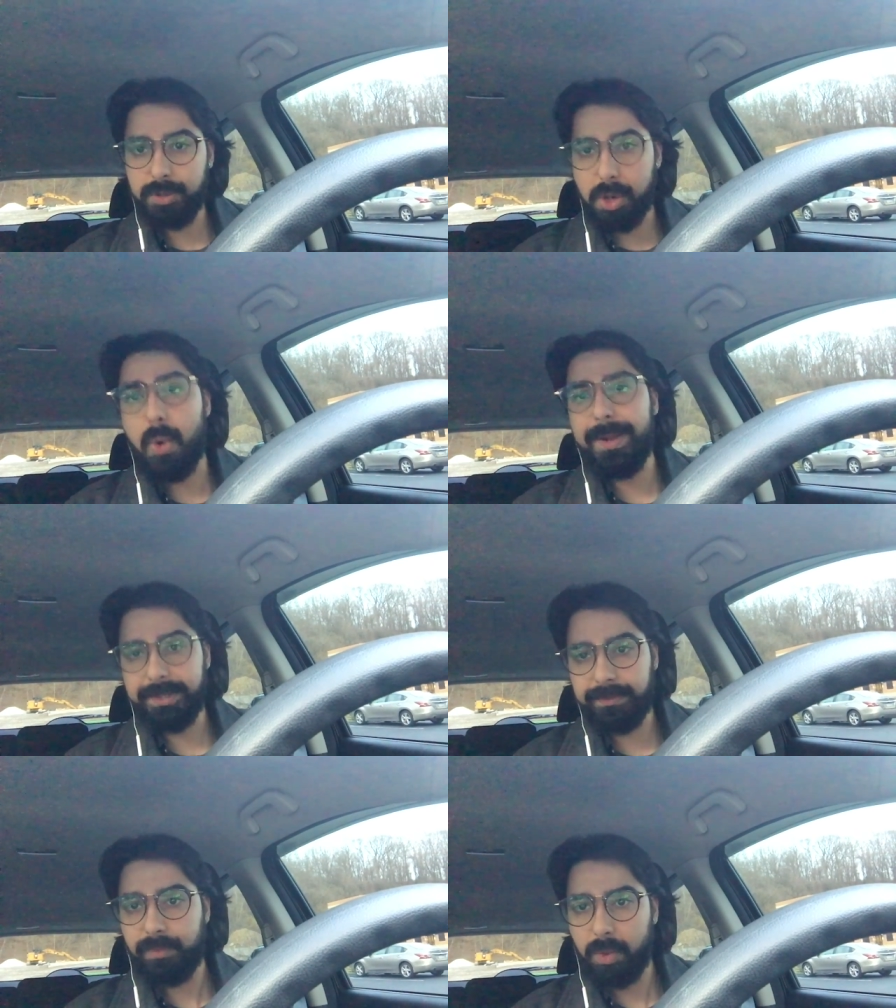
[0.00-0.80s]

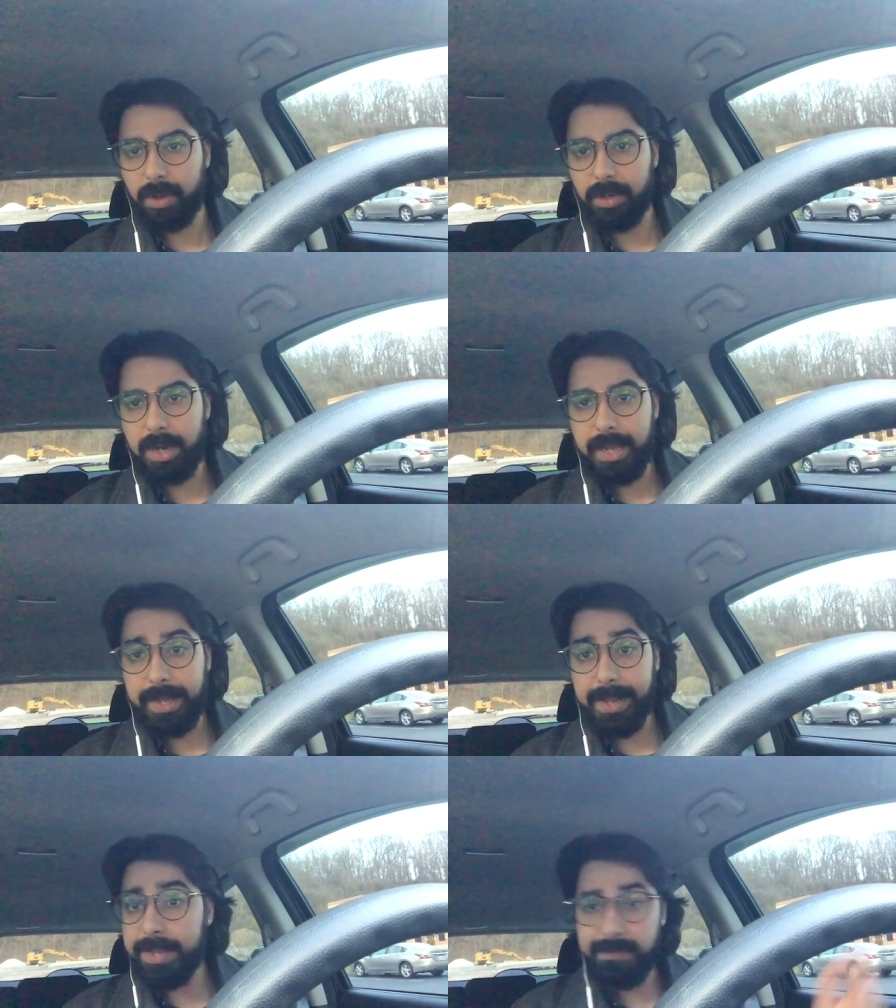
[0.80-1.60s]
noise for
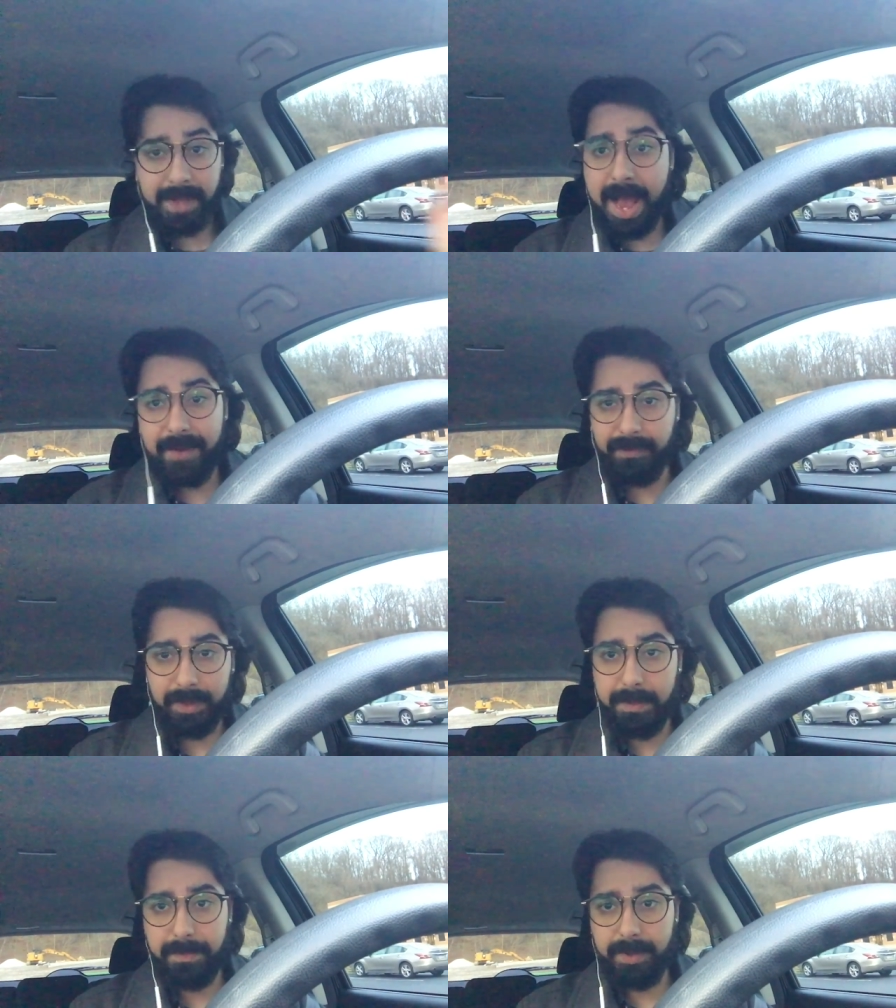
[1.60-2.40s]
is not
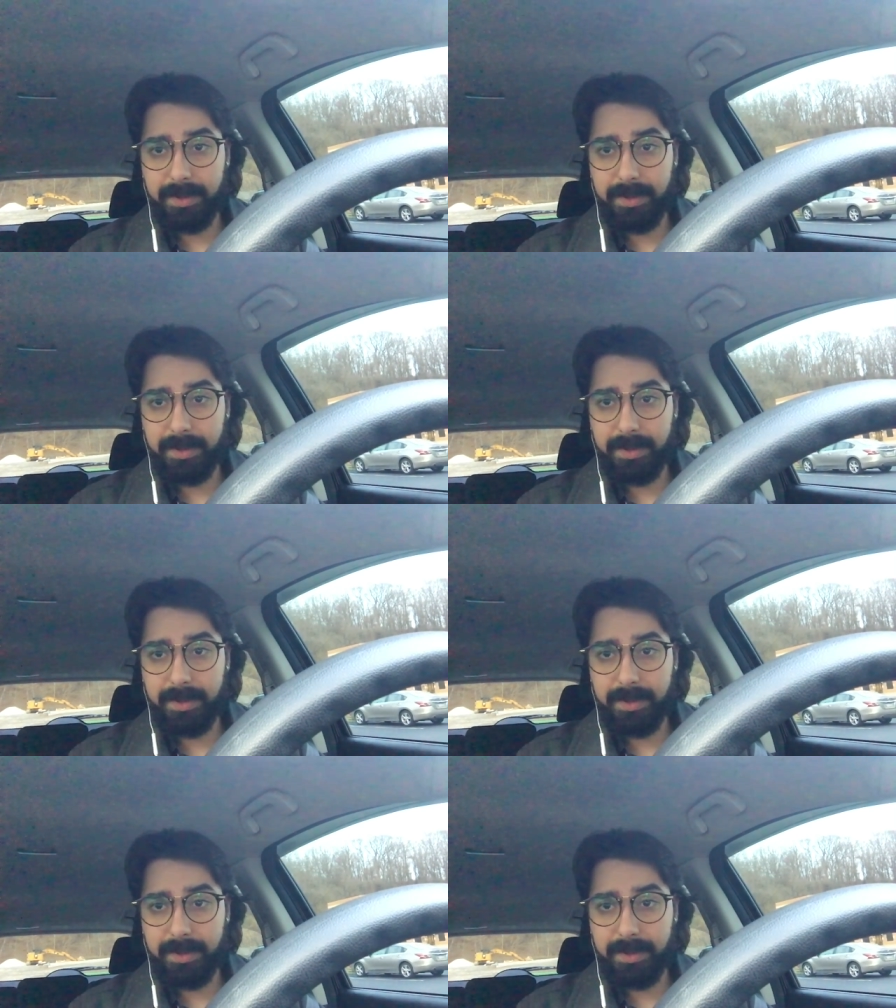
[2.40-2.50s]
for the